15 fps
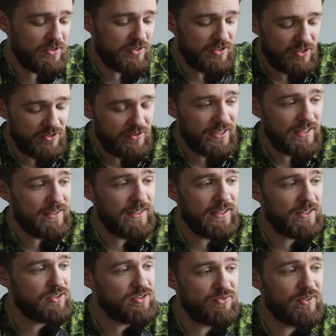So I
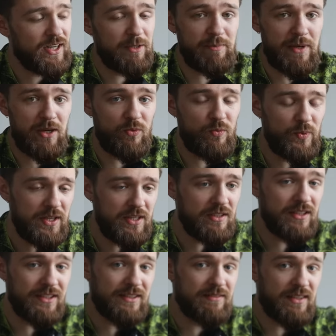like to ride my
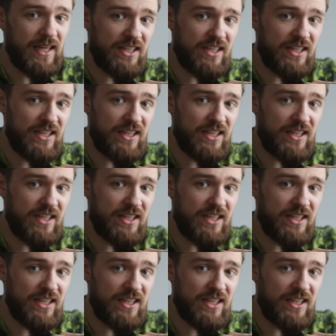wheel